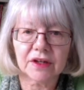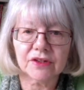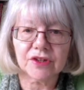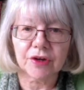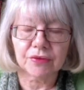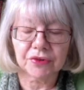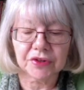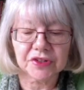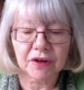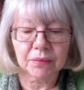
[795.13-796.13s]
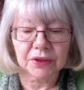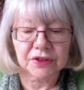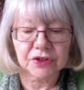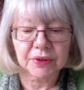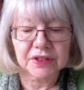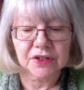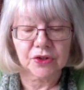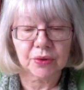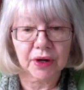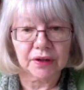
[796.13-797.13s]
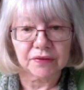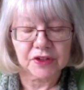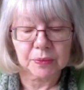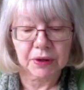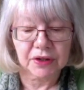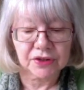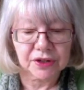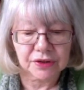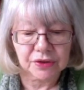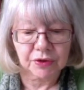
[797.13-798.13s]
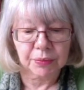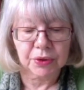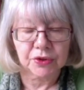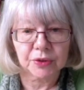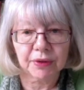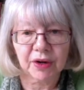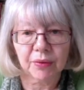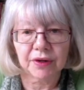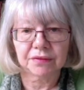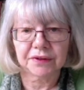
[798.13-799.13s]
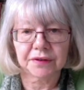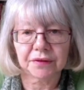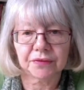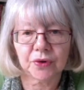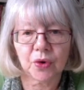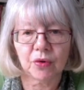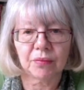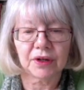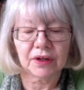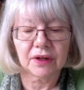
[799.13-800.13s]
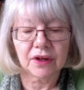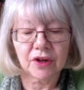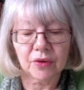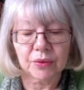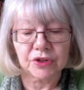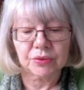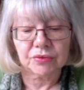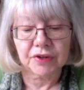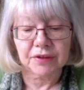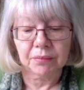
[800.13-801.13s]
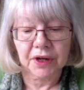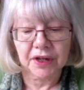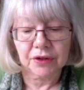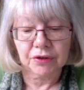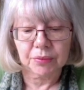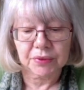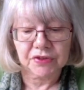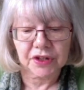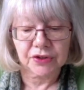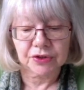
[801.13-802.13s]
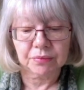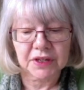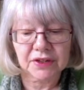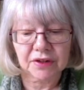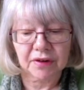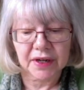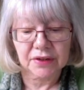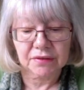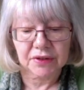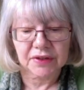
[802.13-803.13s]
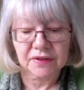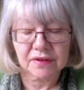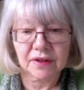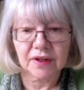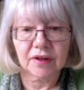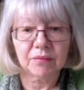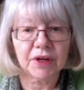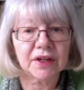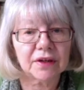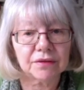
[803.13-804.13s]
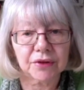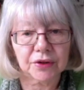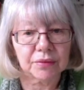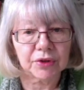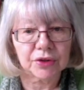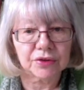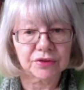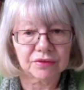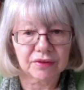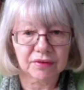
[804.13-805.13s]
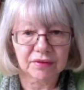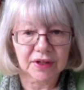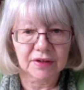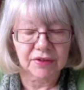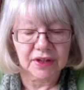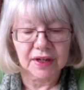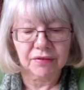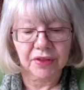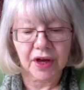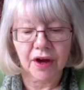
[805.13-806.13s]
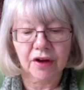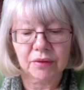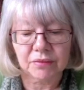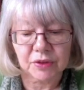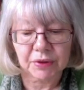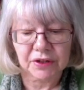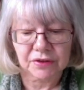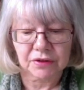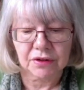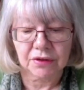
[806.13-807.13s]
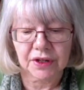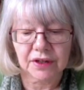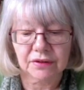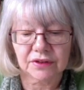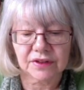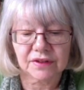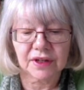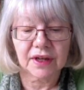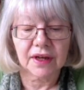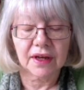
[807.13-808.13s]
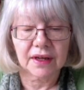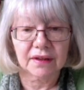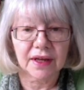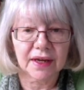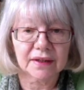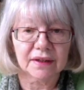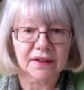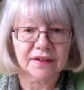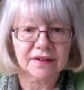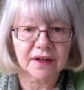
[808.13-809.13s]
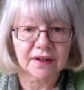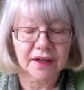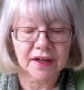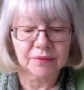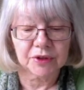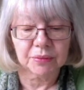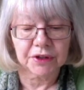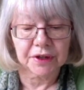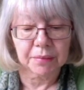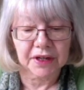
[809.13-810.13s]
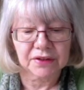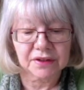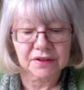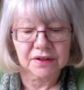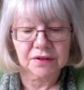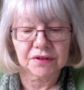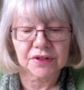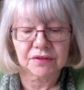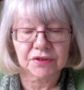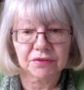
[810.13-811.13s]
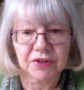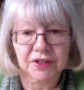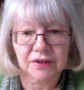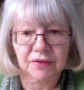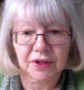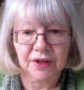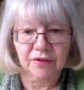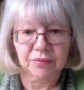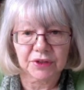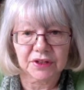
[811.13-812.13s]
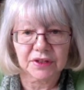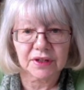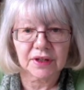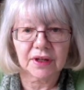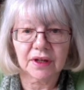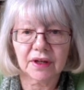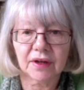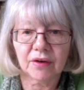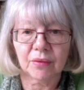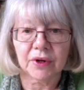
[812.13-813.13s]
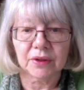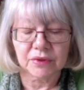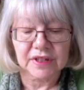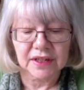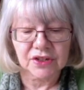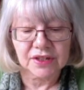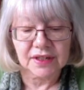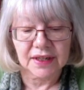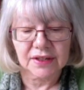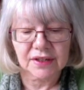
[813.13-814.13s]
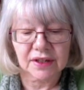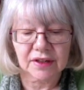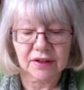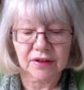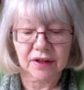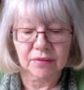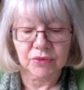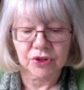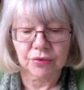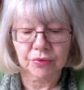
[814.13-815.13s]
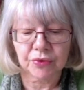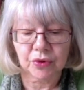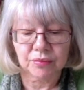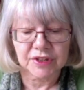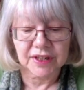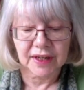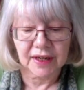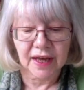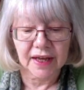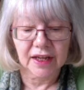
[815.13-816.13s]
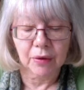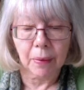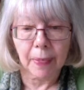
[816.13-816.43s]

So, for example, in 2012, the Spartacus report about welfare reform, which was written by a group of social media activists, many of whom couldn't even leave their homes because of chronic illness, hit the headlines, and it helped to bring about a series of defeats for the government when it was legislating to reform DLA.